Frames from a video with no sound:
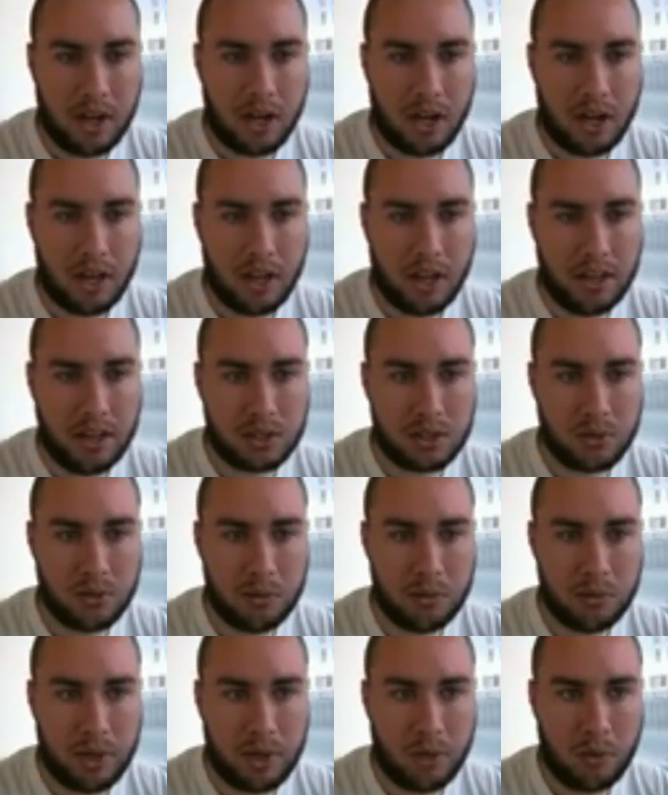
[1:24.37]
this would
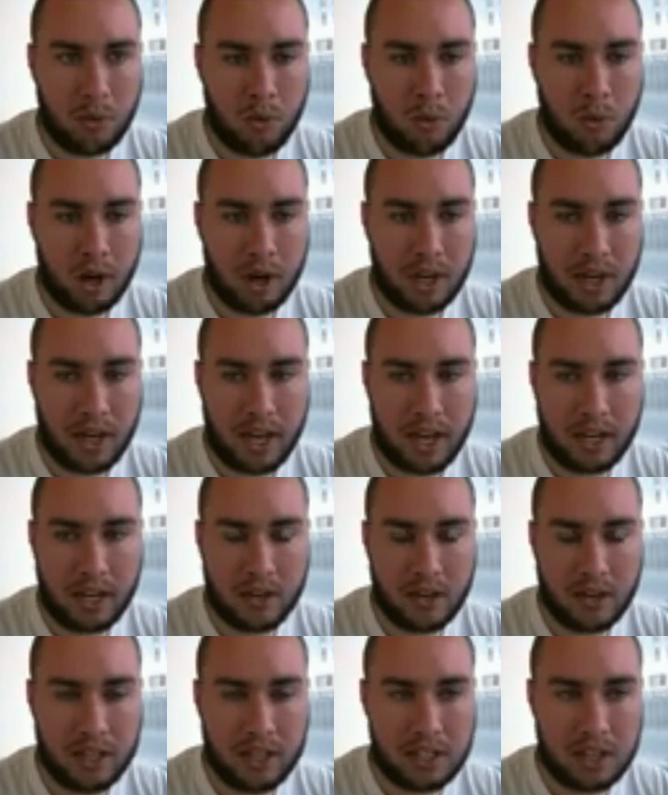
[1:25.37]
be one candle
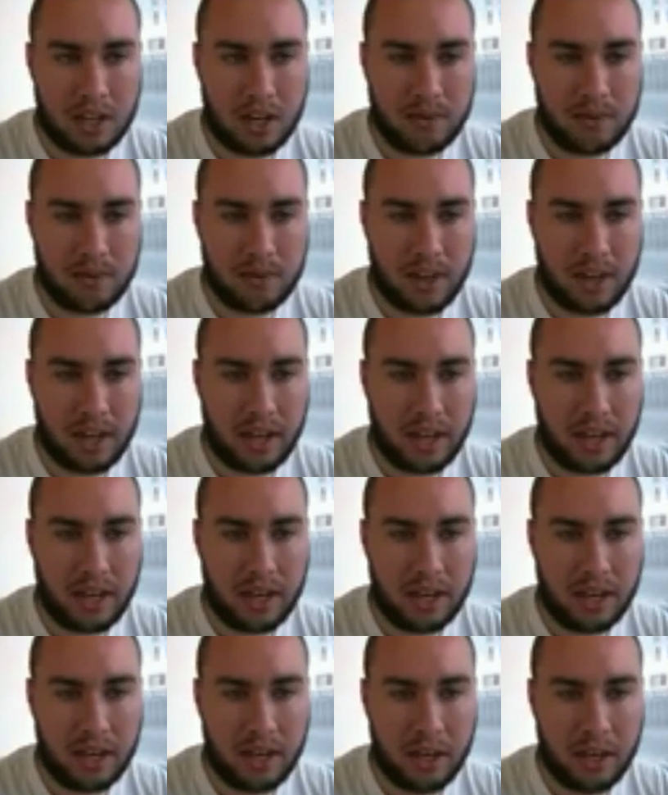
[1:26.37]
itself,
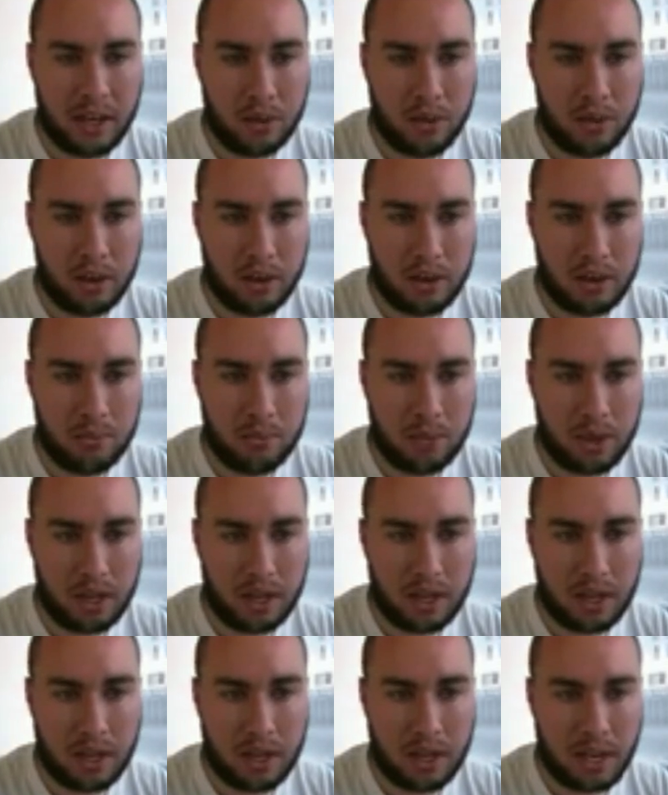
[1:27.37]
and it would be
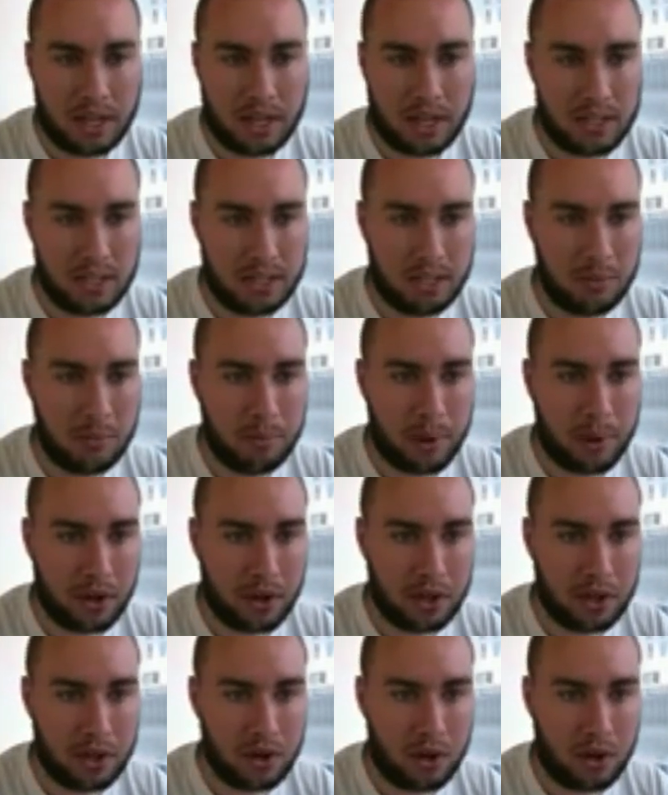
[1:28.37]
an ICT
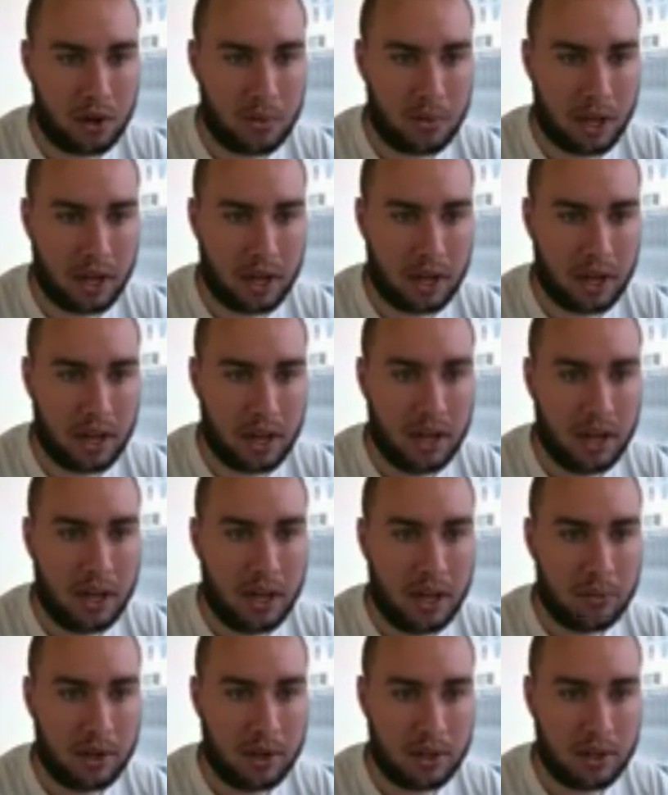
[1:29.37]
bearish order block.
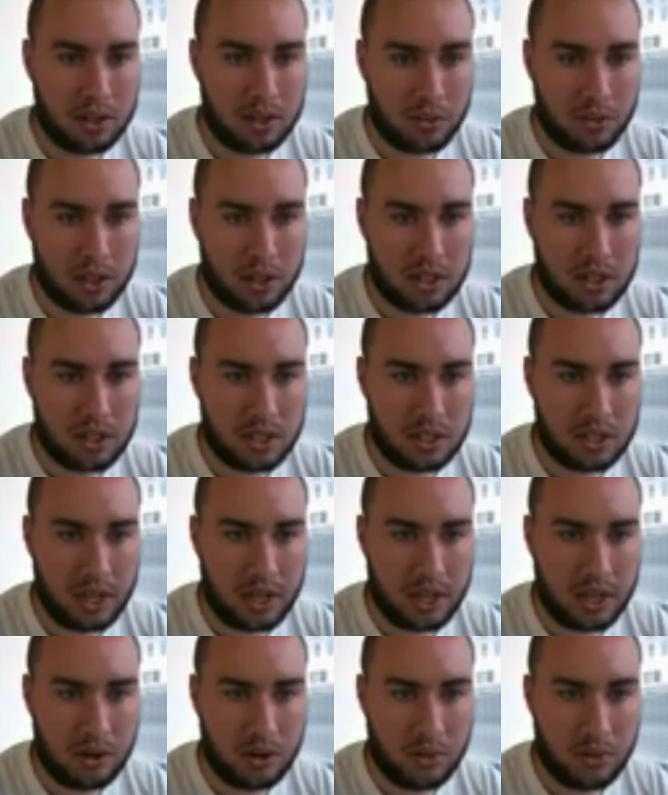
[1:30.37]
Because once this
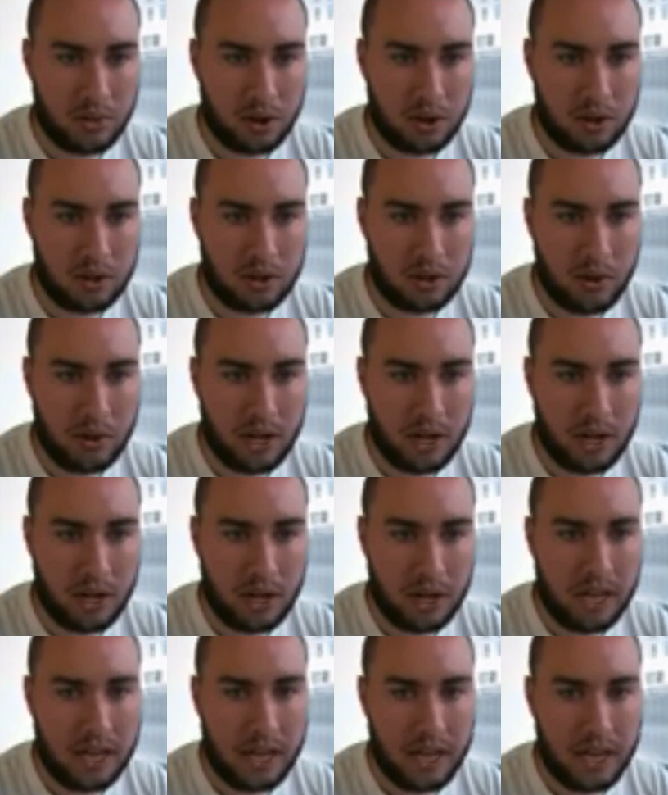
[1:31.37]
candle broke through it,
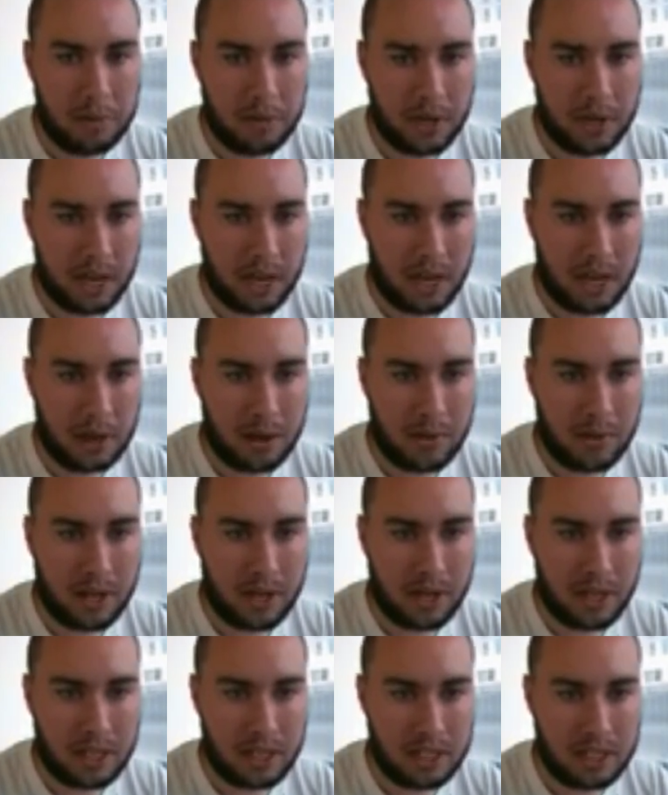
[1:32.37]
it became an
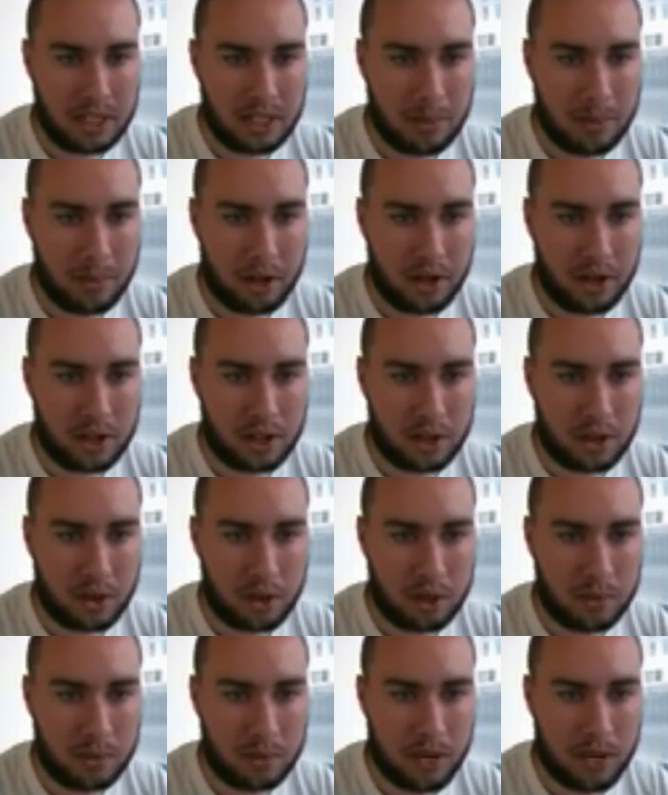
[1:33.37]
ICT bearish order
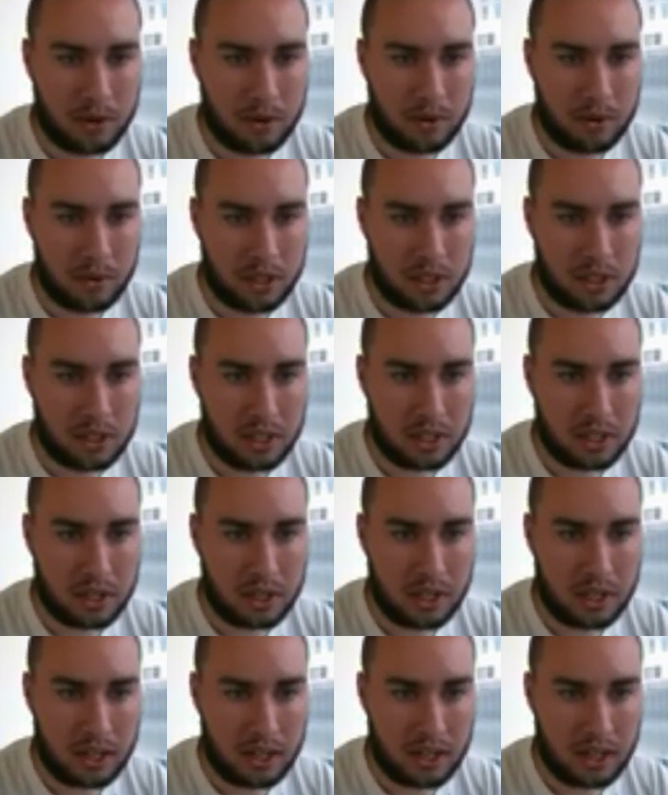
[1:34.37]
block once this
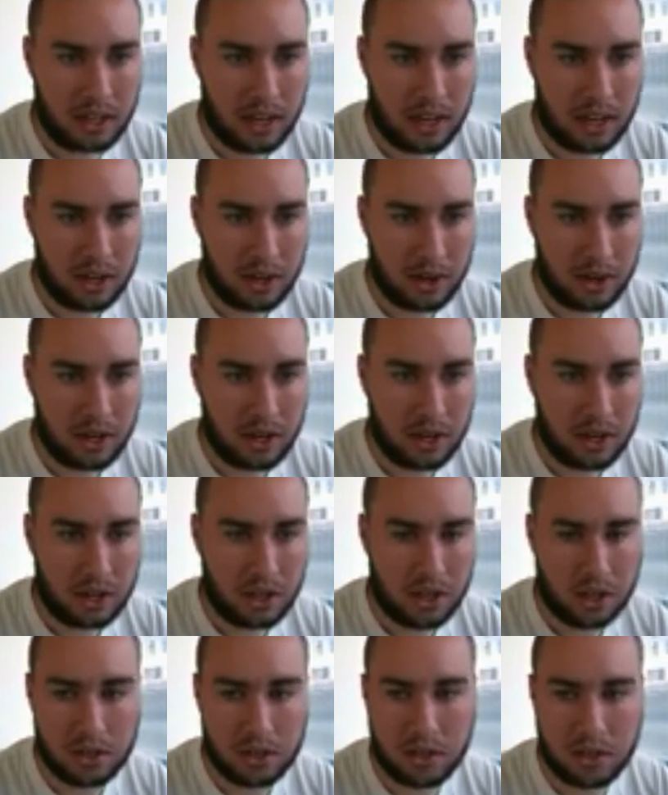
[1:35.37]
candle here
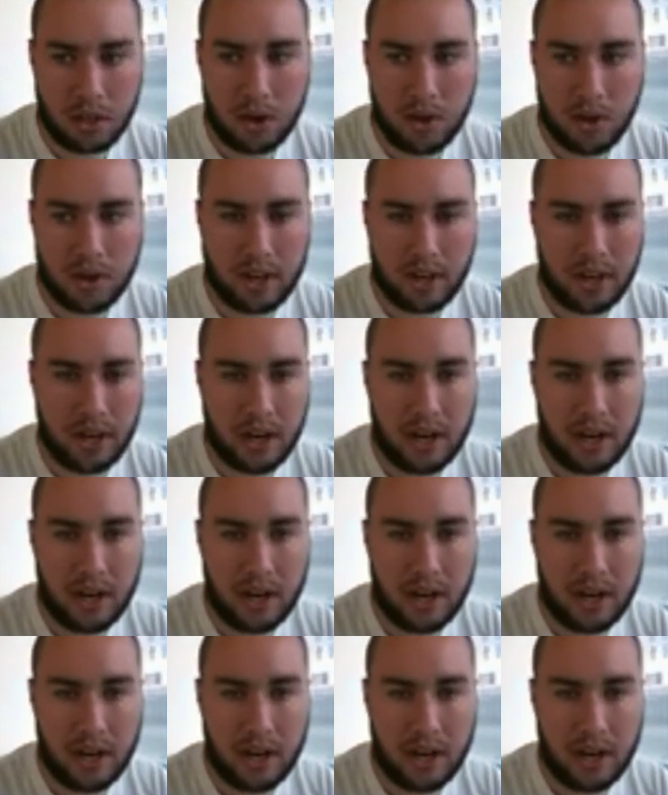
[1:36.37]
closed lower than it.